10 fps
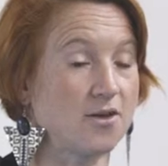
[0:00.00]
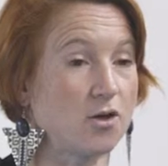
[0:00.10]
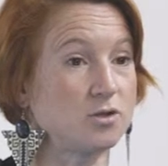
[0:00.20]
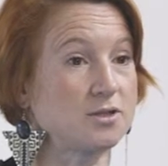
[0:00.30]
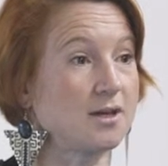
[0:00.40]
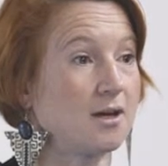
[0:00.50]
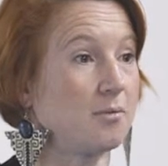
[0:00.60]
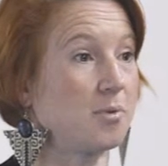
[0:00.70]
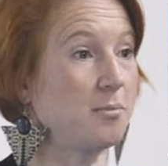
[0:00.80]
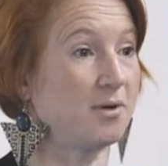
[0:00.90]
those
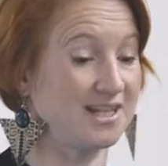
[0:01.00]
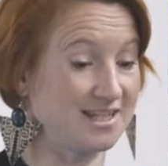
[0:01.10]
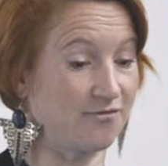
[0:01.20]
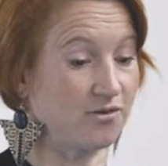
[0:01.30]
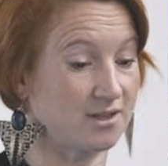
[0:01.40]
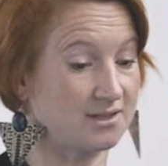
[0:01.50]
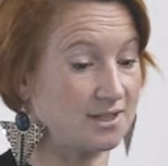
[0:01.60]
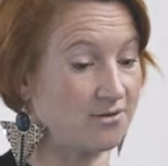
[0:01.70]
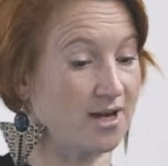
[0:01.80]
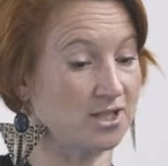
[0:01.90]
people in different
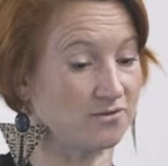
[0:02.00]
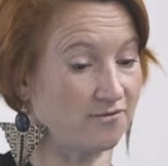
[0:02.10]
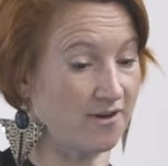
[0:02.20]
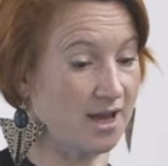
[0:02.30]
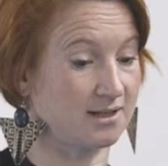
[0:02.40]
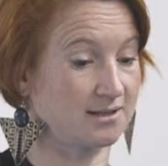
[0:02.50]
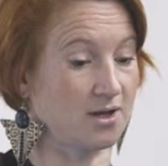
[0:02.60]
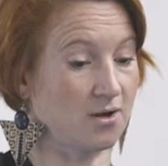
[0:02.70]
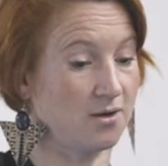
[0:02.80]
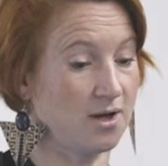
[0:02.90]
consideration phase.
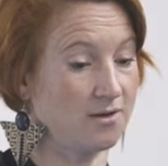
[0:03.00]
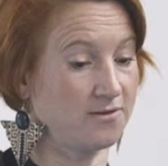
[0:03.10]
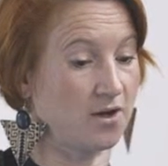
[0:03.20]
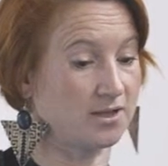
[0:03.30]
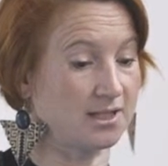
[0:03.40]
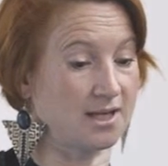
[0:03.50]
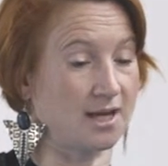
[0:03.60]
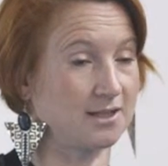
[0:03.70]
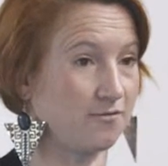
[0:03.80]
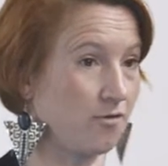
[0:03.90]
So 30
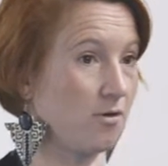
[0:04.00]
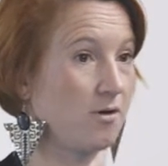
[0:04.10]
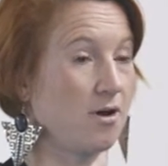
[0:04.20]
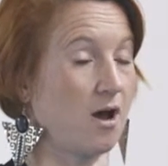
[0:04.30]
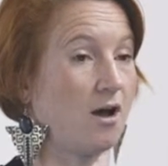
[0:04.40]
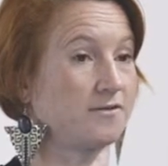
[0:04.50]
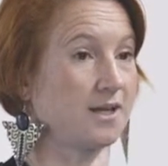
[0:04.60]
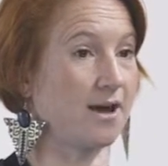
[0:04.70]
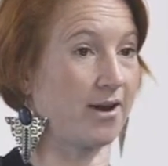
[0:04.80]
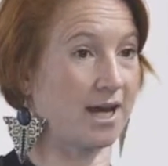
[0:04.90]
days for after
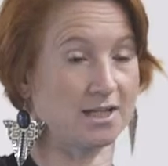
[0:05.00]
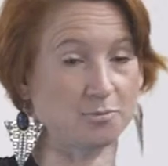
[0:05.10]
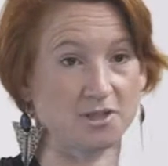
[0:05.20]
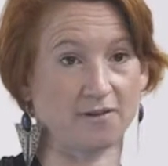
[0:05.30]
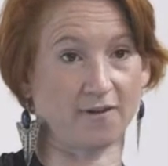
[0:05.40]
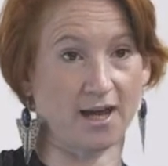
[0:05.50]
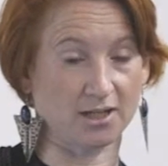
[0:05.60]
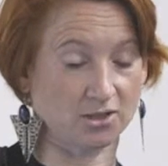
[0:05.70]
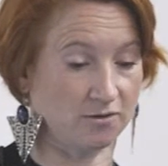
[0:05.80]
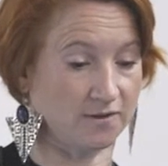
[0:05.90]
carrying out specific
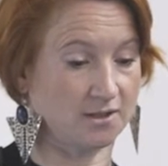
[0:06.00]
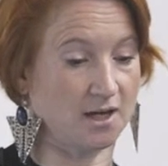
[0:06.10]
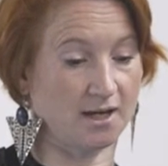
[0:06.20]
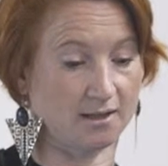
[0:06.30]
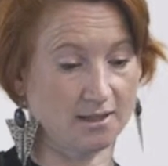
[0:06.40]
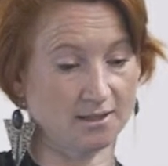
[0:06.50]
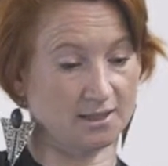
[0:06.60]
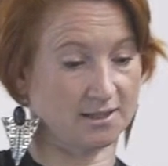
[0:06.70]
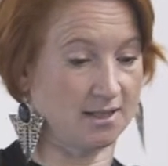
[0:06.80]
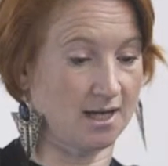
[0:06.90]
action on the site,
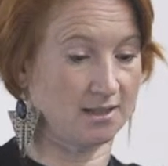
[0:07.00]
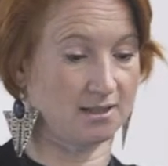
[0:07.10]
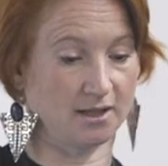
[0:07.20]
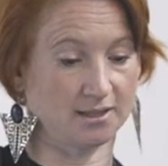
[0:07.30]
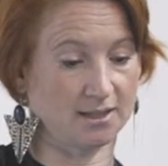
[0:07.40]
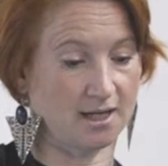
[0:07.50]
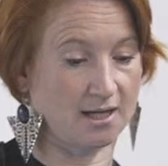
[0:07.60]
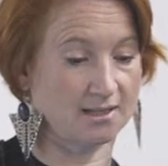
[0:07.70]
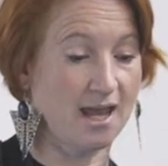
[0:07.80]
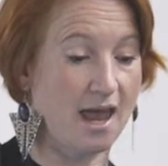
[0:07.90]
60 days, 90
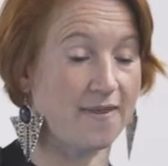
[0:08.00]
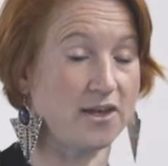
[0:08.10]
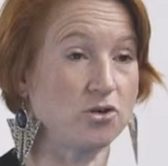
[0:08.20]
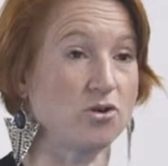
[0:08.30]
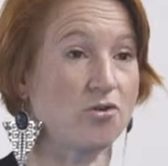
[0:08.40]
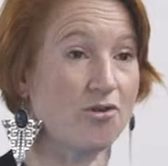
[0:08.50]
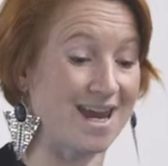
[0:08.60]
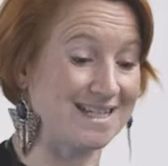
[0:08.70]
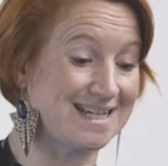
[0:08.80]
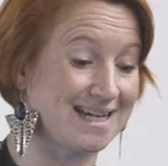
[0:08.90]
days. And then you can
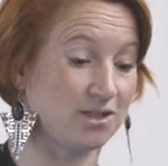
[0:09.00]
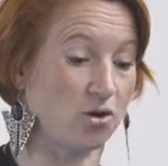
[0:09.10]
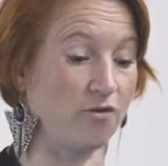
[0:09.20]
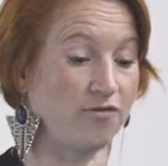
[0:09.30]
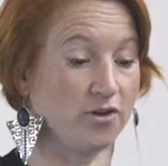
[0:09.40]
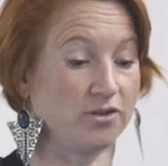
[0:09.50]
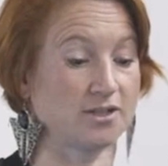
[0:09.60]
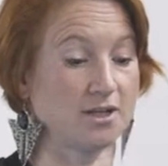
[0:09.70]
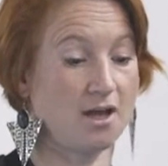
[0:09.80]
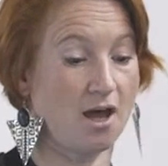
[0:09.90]
create tiered offers